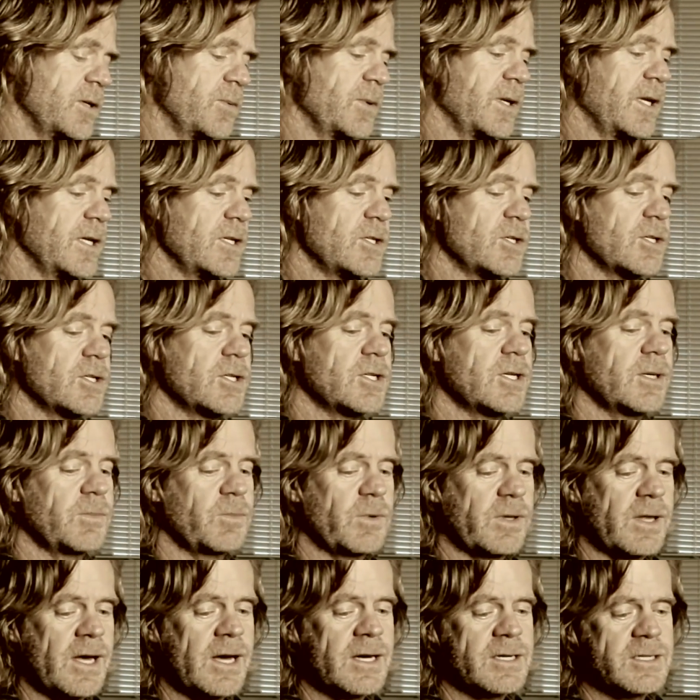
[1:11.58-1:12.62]
relationship
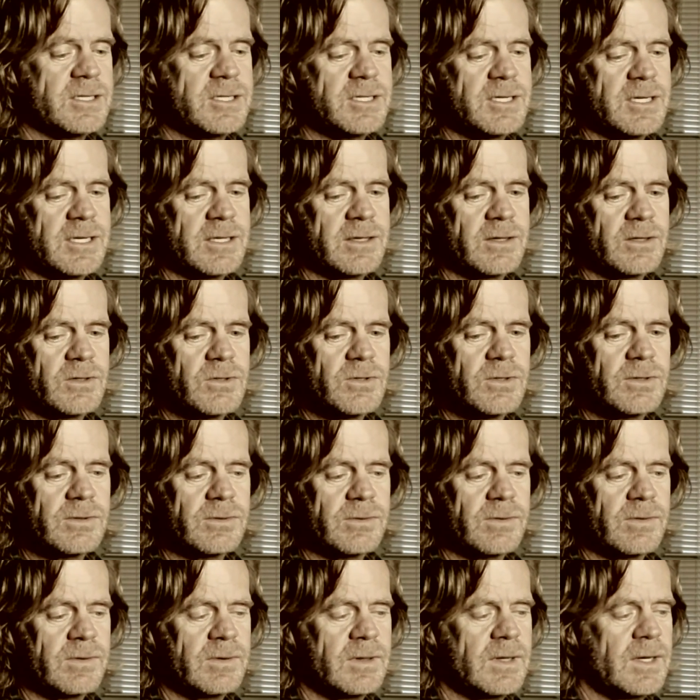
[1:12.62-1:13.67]
with honesty and the
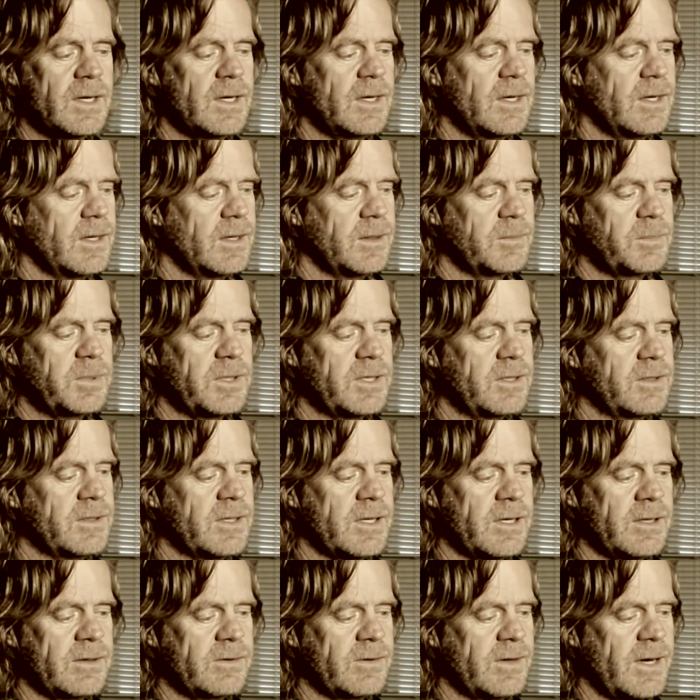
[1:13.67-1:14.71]
truth, but on the
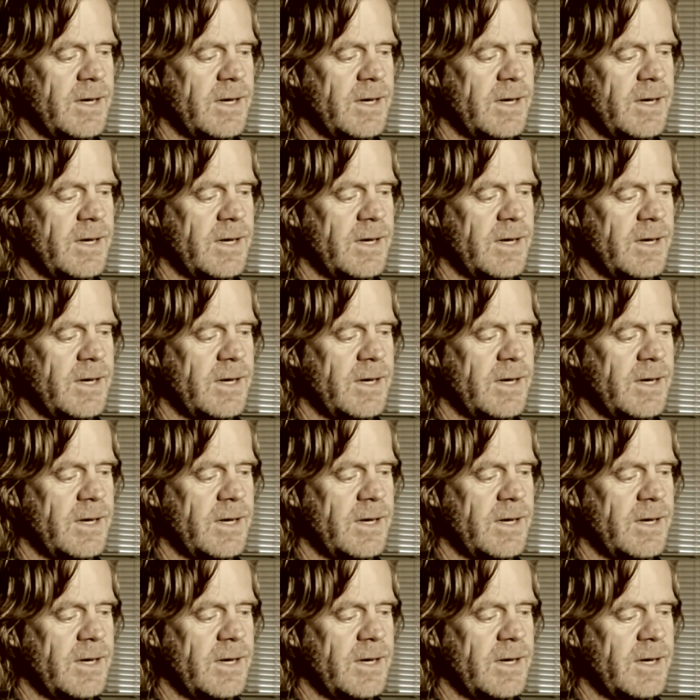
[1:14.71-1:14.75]
other